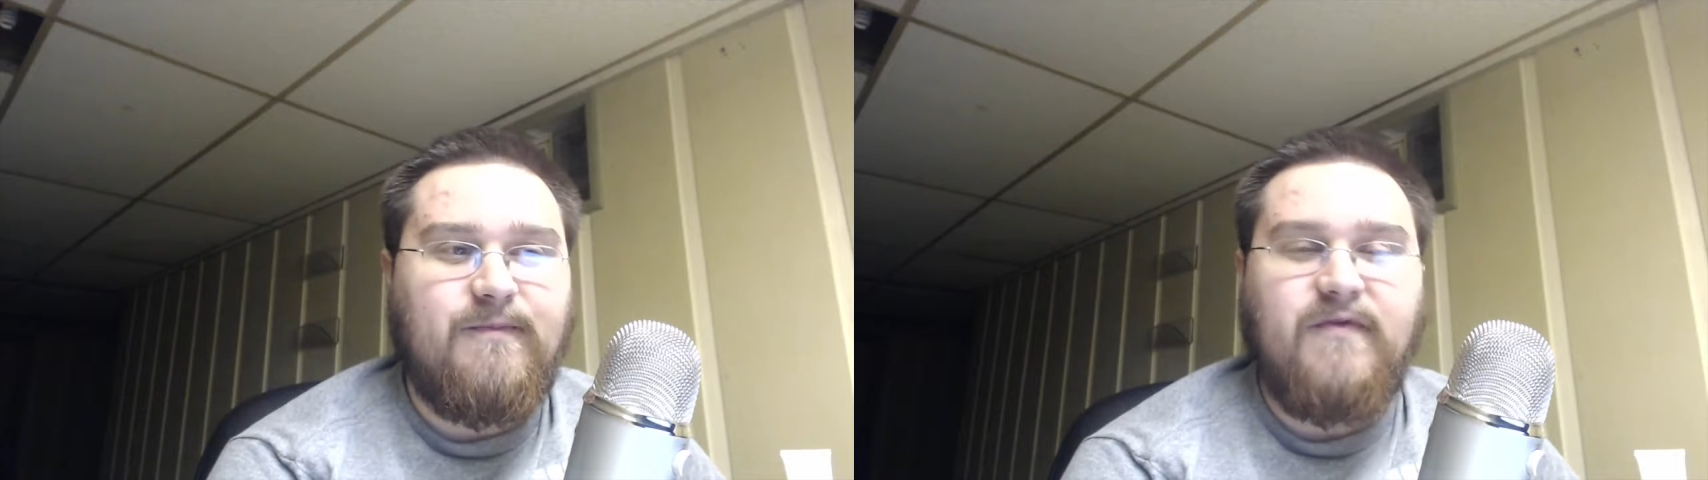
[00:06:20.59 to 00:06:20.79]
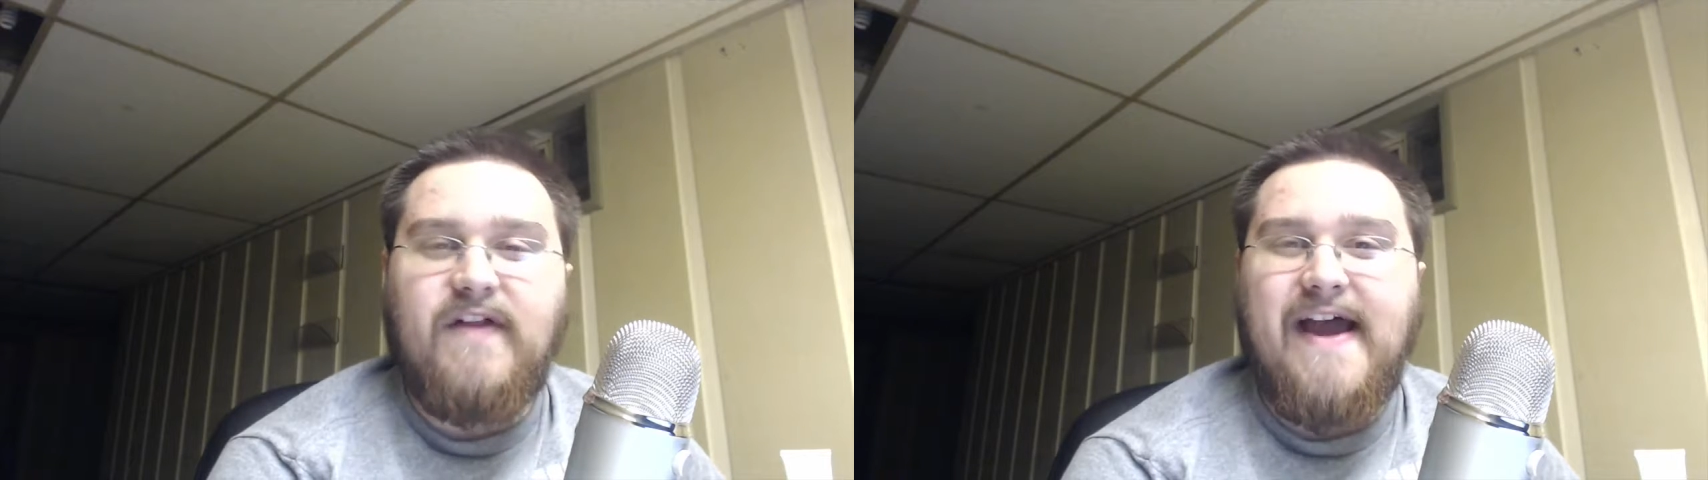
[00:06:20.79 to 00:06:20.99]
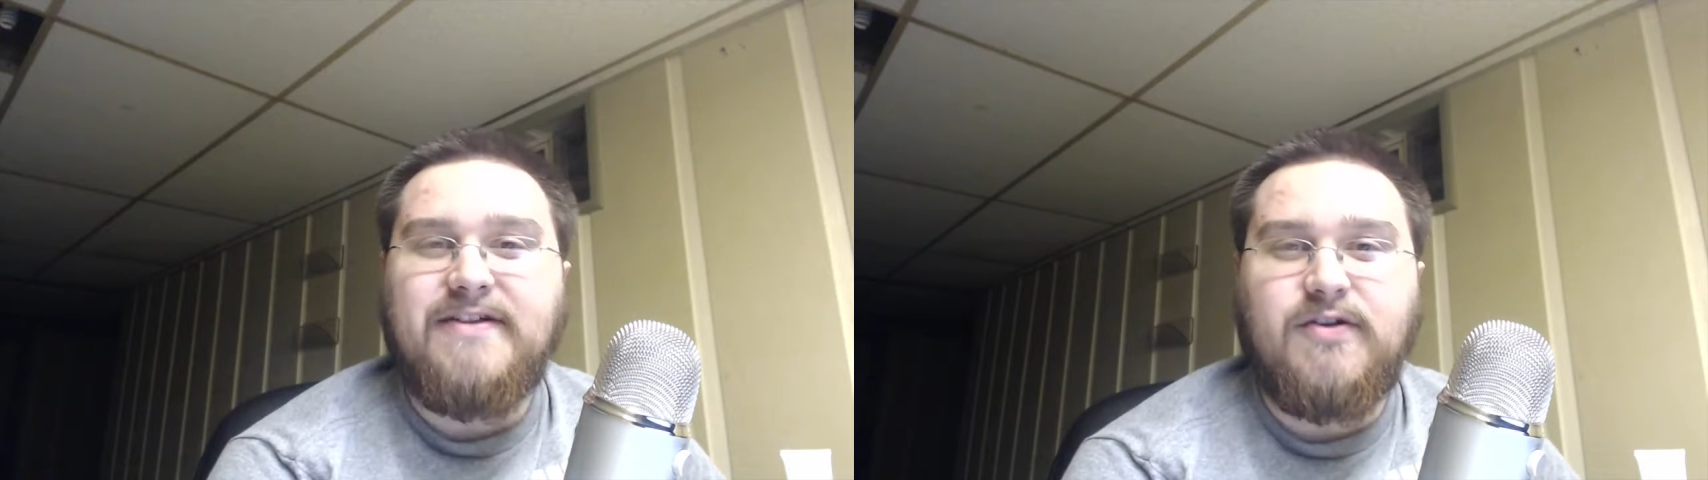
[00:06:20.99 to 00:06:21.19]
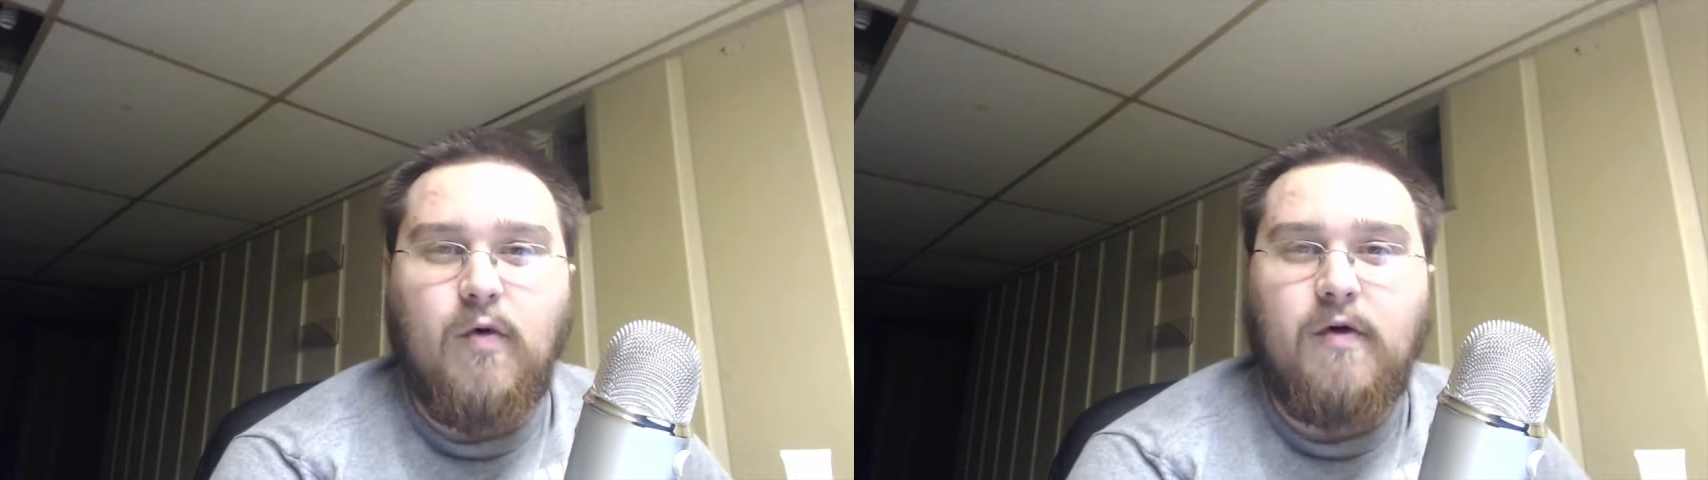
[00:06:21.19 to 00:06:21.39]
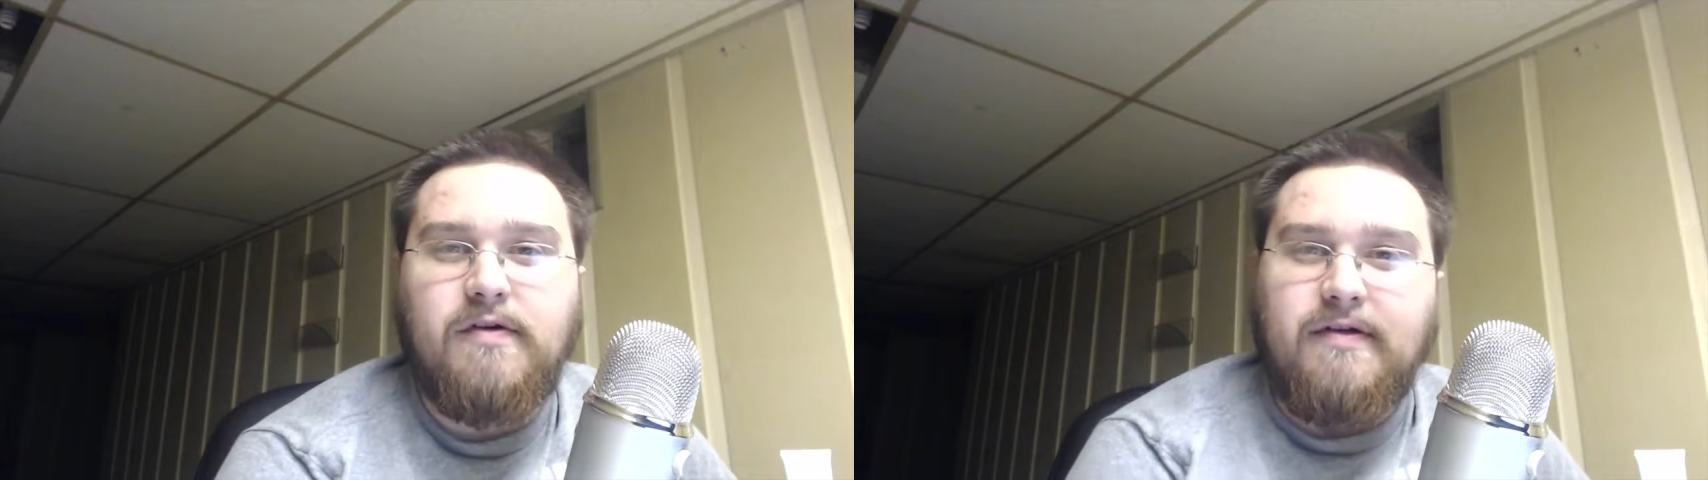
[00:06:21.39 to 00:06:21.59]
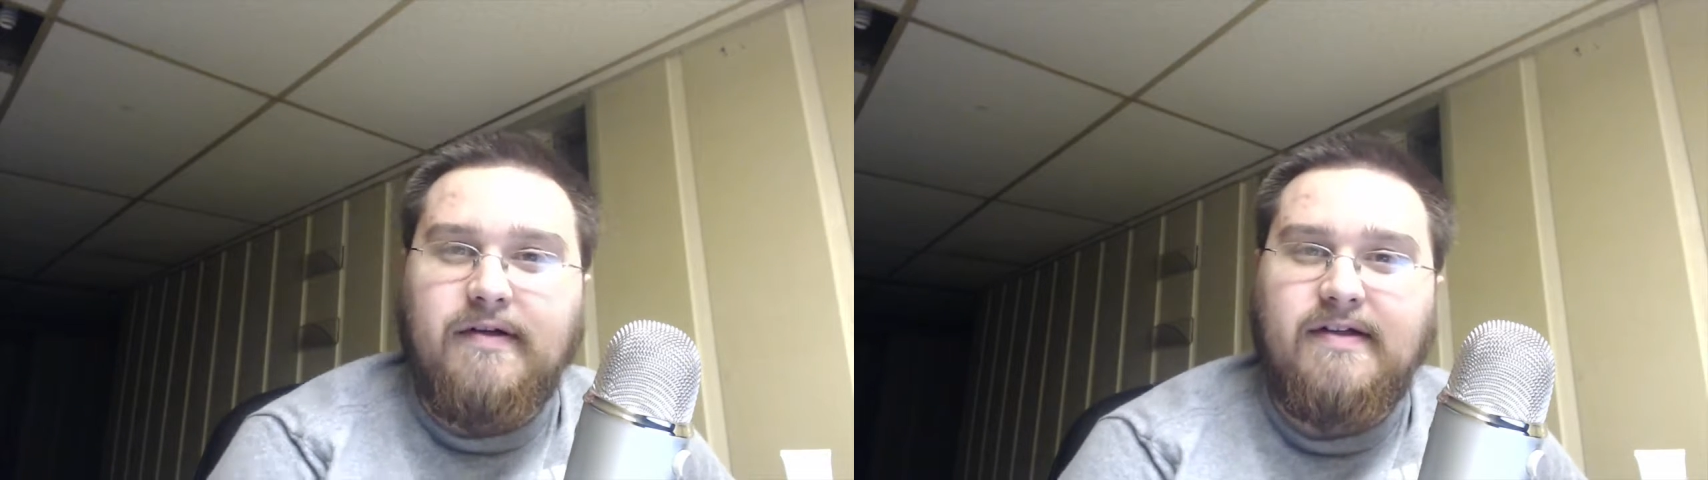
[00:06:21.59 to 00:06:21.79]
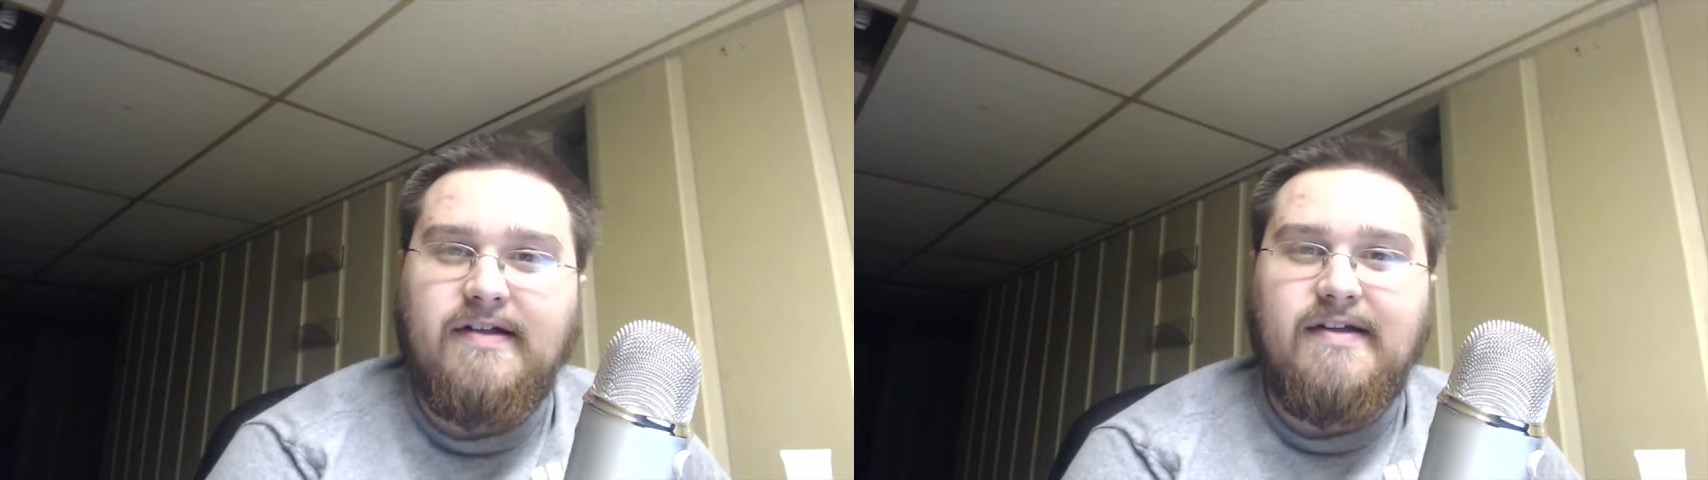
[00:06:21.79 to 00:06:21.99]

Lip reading: Flash Gordon